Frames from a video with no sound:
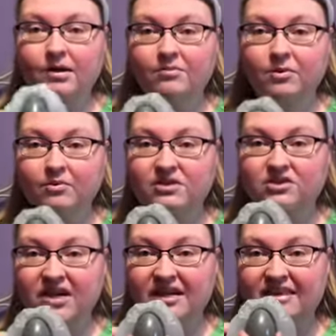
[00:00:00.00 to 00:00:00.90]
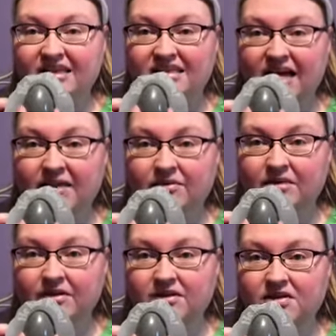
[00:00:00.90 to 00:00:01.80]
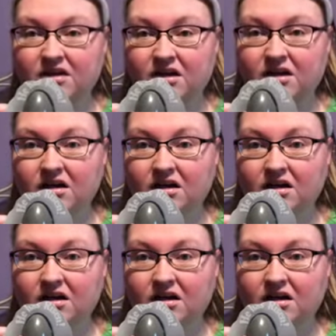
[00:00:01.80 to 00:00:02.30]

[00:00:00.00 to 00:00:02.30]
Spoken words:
but was there anything inside when they went to look?